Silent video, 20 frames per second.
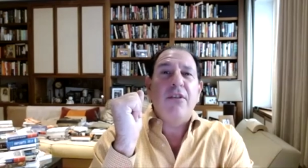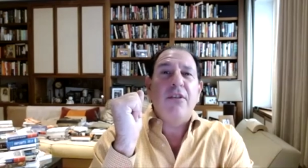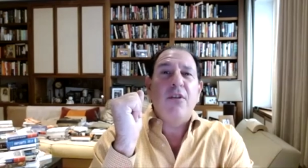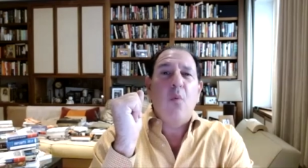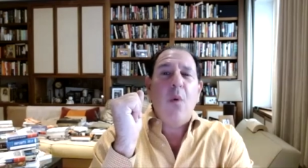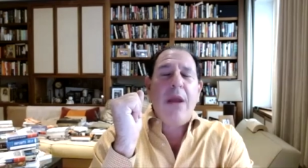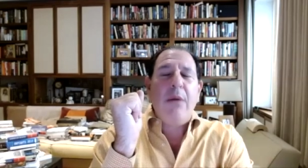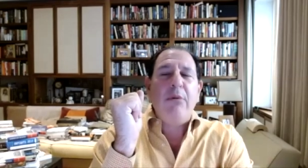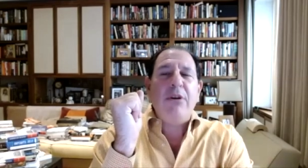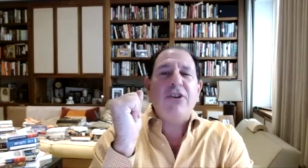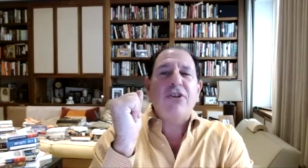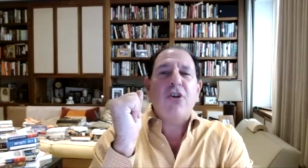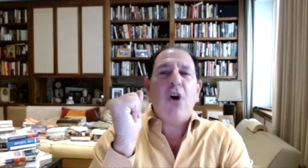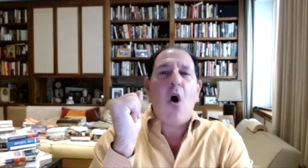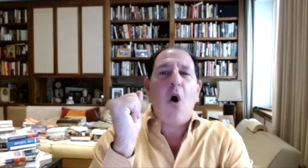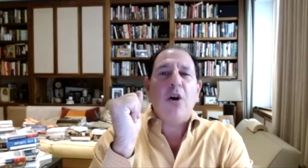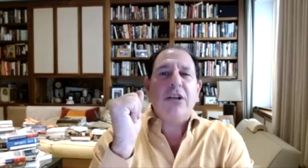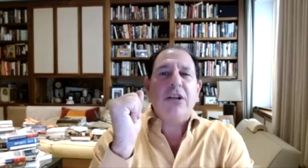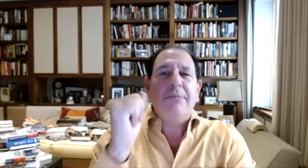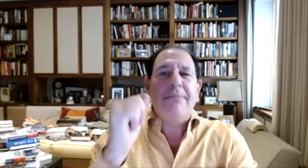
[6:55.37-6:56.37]
the, way we
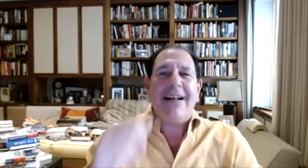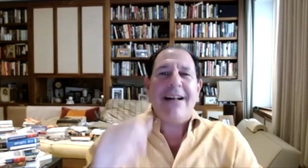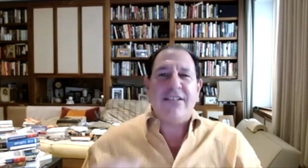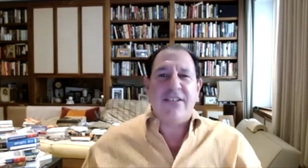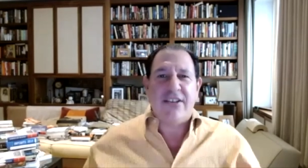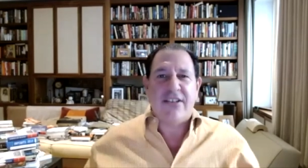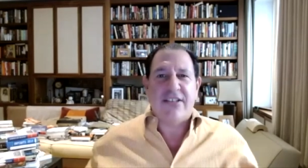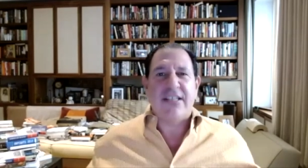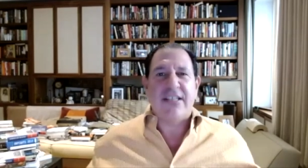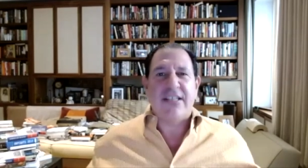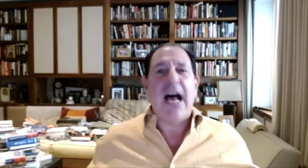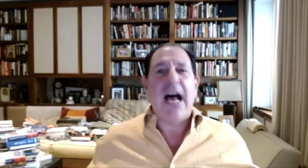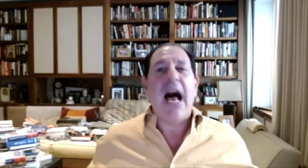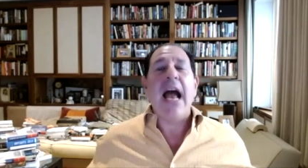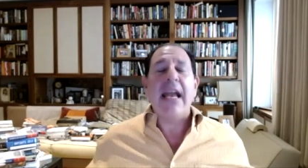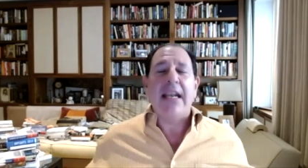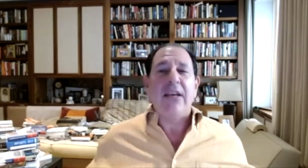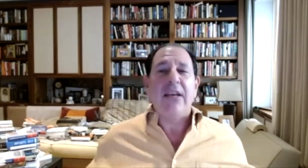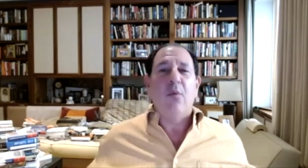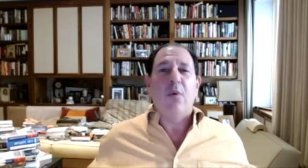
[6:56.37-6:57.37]
talked about
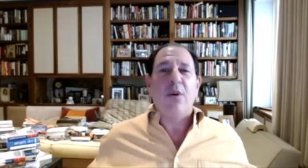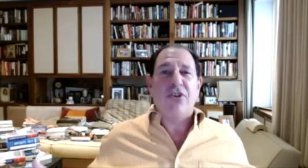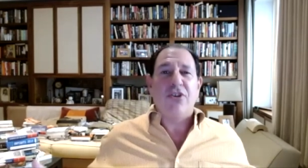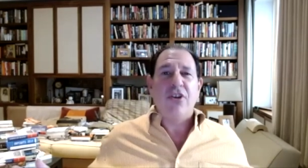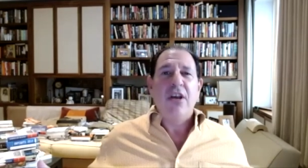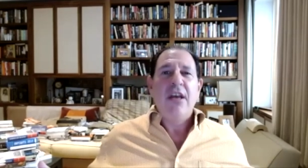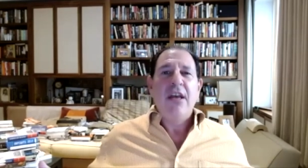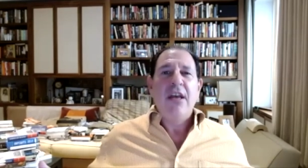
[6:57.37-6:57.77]
society was